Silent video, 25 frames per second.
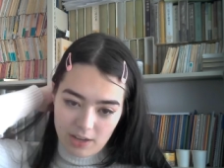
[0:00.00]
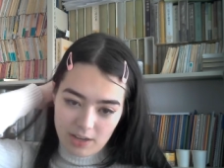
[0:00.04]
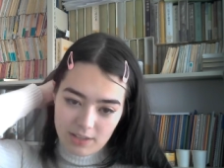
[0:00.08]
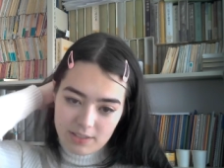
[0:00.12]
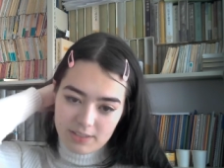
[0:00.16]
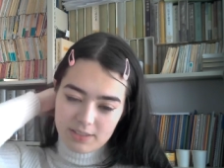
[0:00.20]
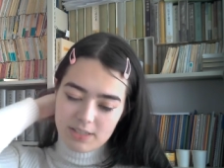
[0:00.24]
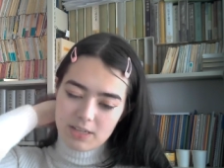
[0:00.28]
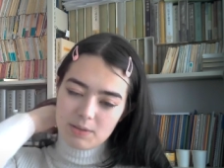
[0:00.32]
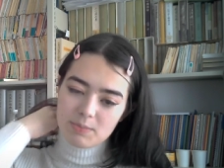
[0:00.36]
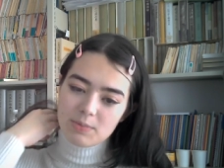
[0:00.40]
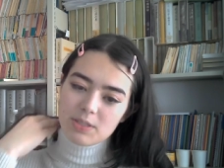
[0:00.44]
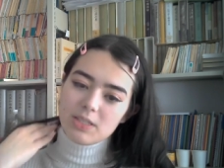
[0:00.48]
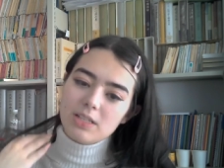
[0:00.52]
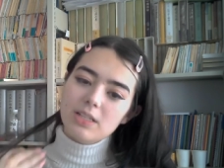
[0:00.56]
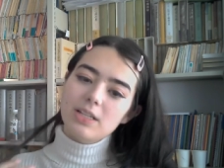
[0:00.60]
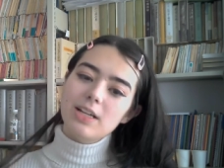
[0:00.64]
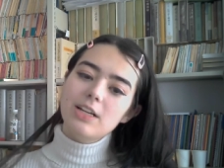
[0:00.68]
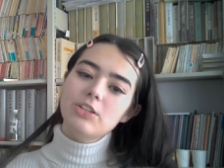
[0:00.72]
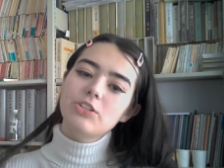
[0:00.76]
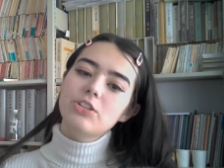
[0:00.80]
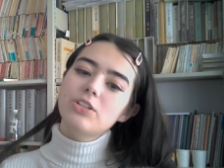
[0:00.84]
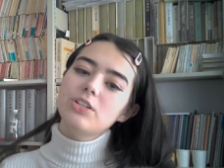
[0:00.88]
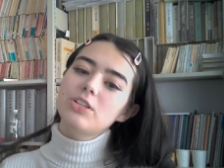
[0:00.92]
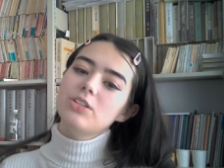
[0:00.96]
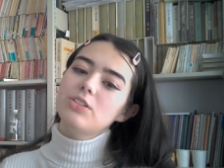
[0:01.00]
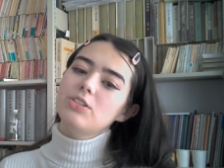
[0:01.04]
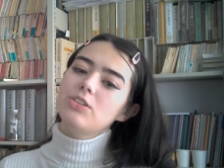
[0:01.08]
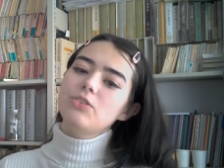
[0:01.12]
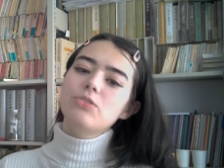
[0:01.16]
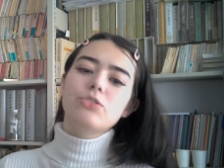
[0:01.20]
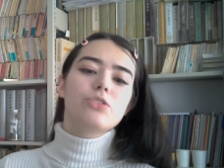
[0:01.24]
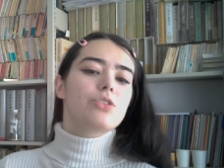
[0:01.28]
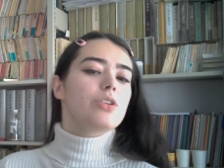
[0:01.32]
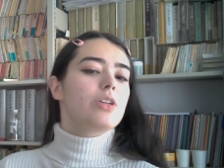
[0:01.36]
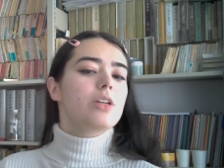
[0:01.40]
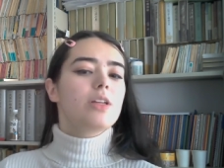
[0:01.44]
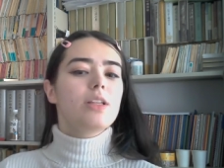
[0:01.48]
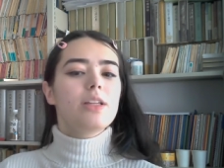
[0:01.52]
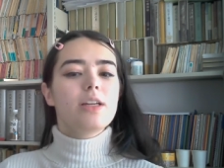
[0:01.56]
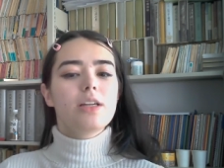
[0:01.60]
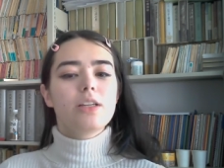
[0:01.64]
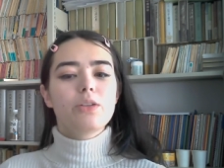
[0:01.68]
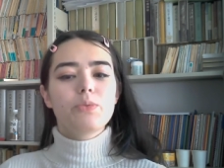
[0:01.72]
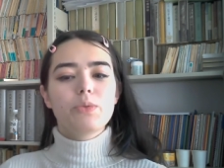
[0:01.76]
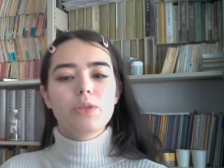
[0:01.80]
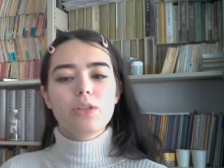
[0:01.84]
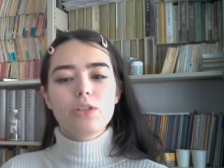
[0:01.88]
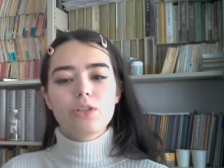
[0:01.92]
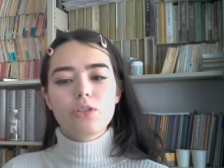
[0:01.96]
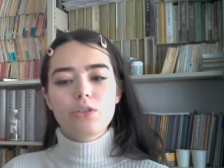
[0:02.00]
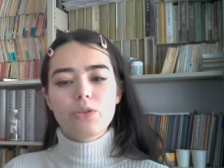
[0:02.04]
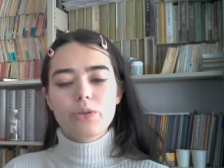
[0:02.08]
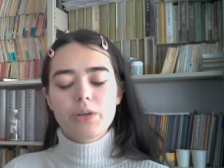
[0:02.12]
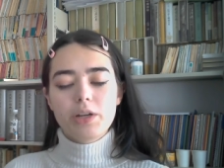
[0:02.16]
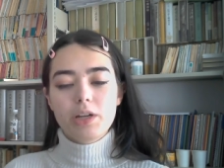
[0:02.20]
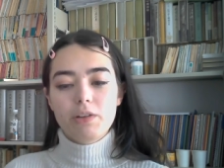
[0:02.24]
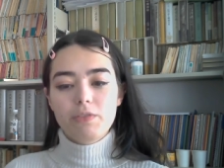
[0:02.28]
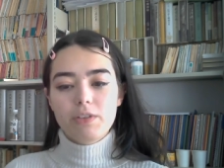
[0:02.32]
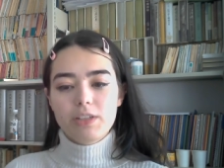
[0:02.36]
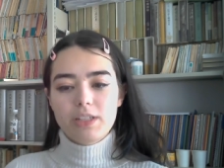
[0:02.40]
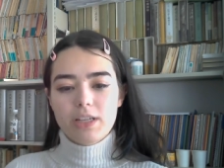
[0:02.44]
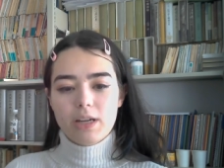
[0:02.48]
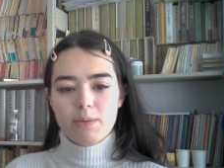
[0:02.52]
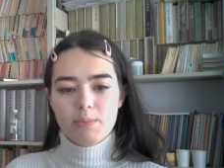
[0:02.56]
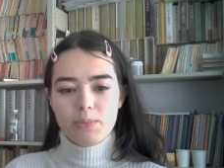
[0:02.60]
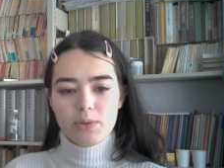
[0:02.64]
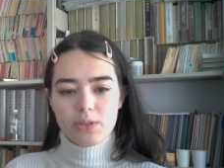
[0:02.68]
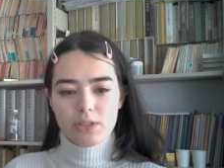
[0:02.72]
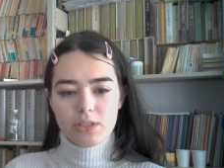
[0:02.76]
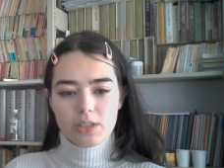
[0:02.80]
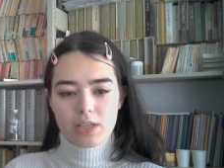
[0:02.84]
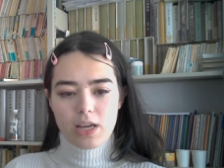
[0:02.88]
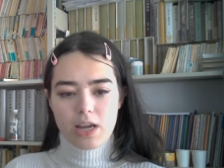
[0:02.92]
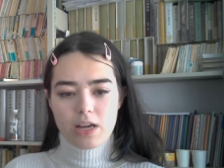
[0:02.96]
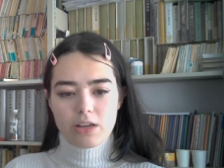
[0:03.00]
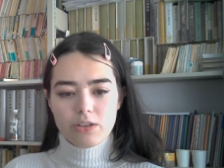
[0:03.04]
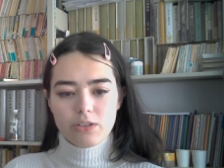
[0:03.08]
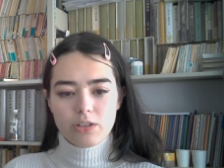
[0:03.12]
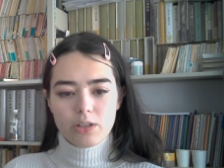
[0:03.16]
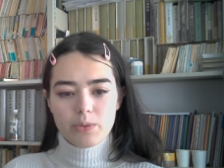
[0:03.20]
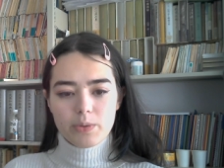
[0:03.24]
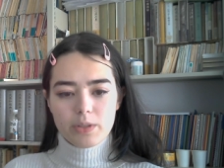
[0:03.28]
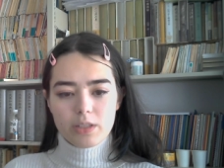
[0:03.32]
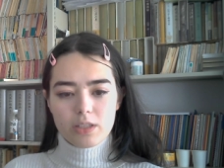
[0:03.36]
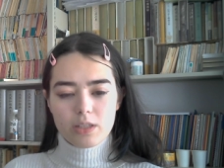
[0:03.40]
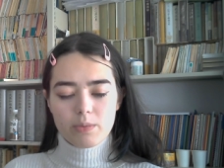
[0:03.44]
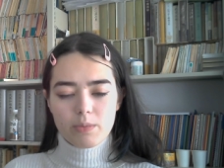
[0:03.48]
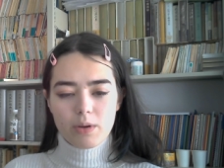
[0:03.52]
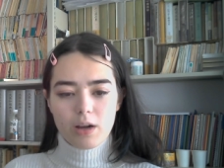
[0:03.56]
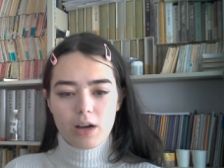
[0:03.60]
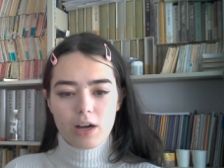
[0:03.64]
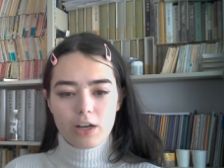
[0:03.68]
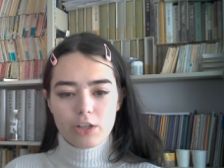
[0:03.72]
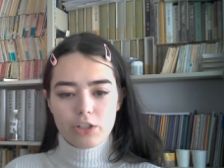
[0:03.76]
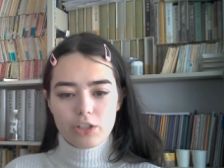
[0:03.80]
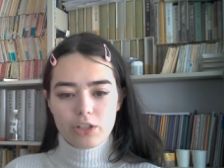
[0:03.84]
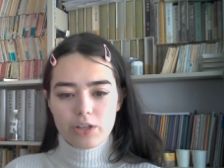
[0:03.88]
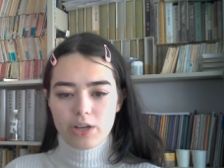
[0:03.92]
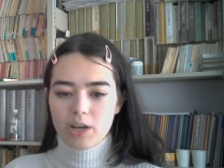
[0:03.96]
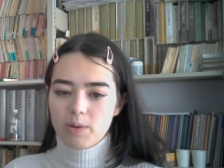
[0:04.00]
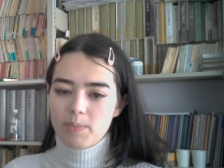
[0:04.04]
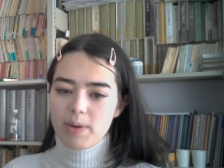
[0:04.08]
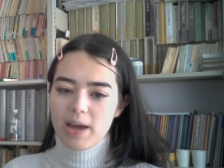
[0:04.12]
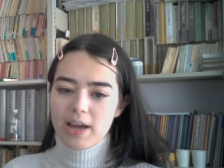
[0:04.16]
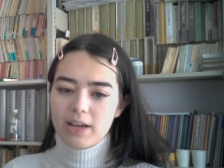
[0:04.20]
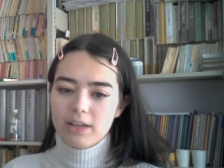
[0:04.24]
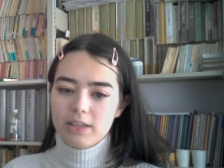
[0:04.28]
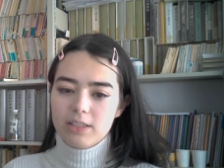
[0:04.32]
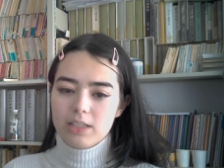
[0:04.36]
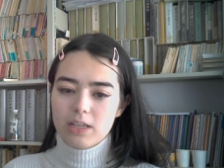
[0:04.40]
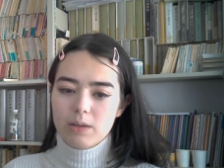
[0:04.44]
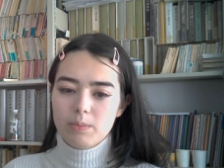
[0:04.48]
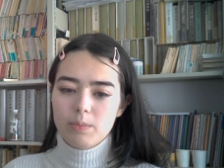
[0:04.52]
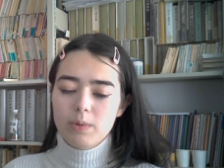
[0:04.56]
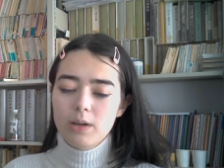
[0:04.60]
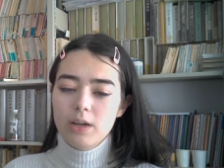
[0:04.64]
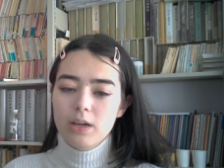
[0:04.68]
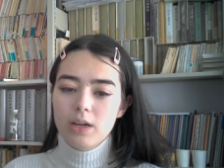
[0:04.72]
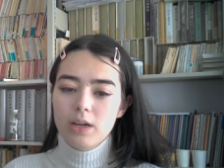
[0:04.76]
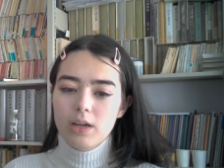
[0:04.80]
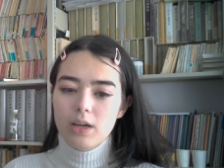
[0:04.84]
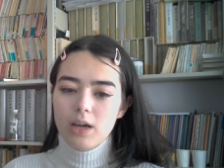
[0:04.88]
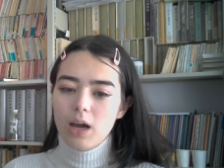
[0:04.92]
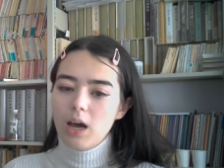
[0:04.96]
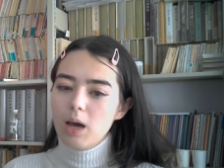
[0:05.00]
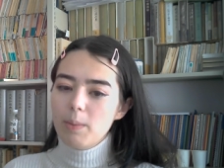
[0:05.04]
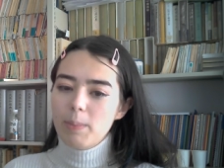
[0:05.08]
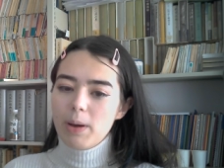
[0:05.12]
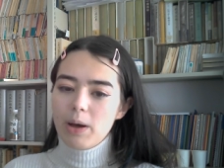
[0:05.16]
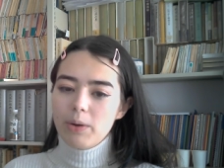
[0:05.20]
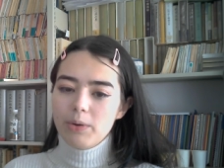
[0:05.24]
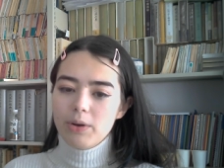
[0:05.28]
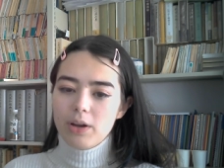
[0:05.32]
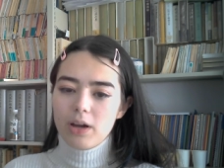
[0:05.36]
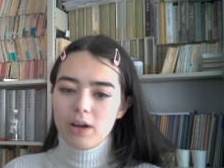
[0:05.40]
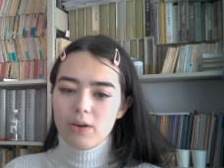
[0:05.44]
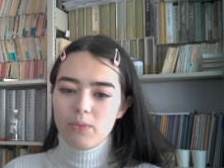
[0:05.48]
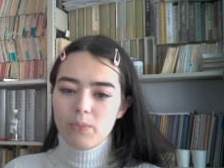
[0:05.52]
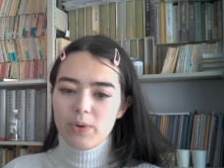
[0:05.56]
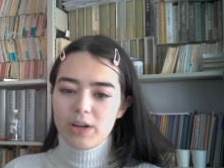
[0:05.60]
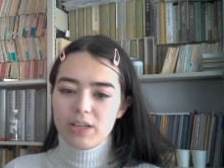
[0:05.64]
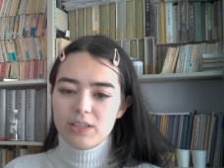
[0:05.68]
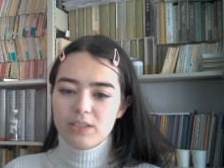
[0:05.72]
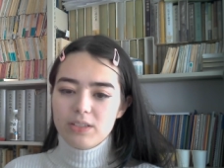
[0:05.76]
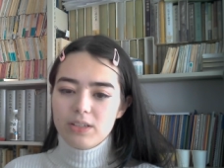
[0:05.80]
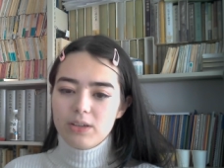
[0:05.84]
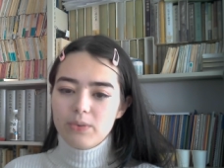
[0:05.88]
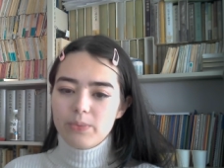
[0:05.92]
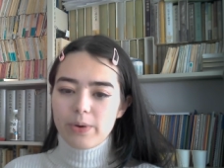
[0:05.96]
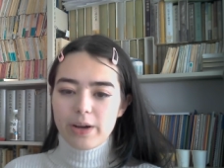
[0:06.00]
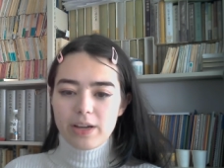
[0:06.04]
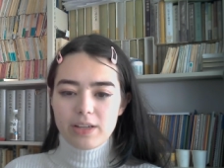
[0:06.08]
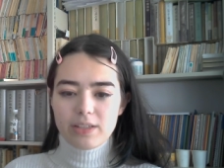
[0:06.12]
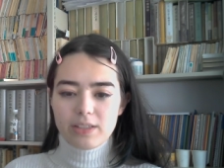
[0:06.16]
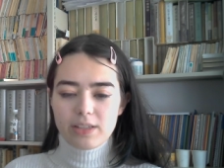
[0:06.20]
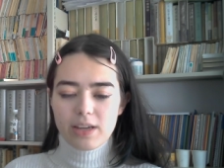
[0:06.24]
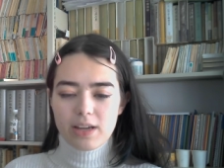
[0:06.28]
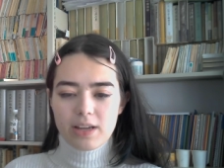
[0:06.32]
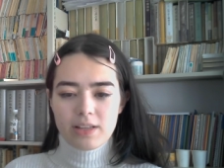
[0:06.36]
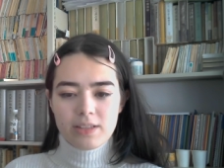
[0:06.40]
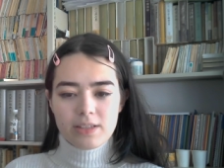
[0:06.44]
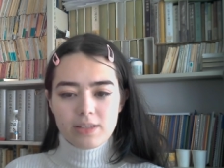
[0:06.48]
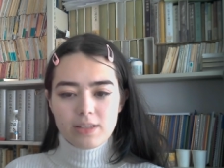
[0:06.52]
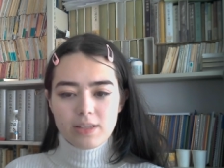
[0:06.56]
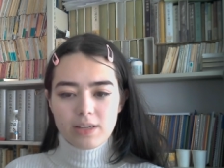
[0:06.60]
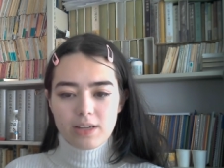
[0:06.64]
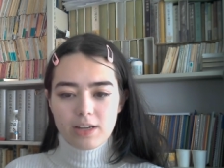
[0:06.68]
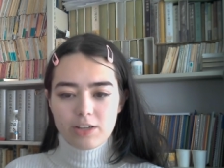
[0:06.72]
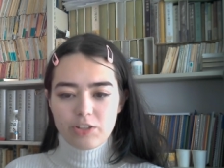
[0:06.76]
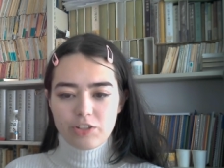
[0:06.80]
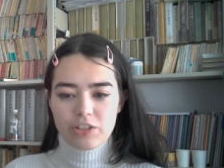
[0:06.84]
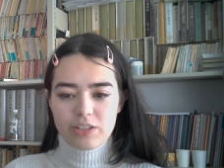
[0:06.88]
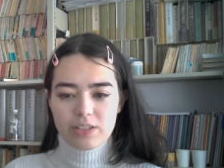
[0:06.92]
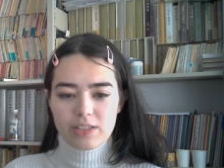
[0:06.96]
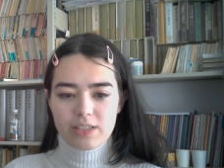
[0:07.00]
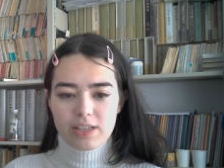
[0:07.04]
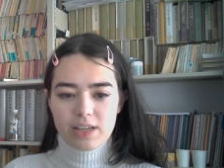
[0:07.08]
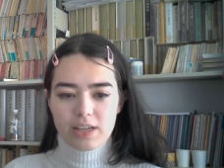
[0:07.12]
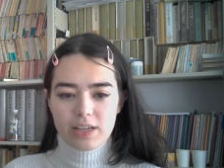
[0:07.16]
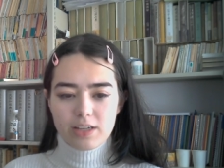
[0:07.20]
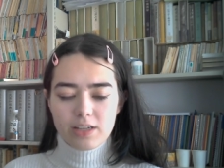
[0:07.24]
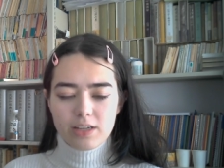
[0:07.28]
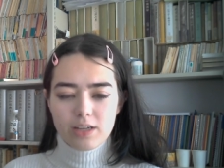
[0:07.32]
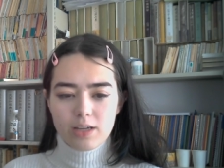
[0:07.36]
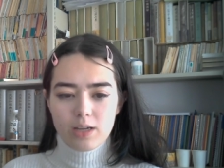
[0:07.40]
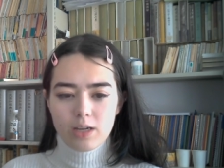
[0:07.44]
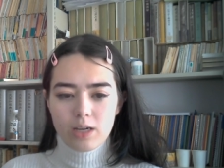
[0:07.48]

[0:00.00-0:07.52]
It seems the legend is usually linked with the story of a temple saint or with some cautionary maxim about not wasting rice grains in the kitchen sink.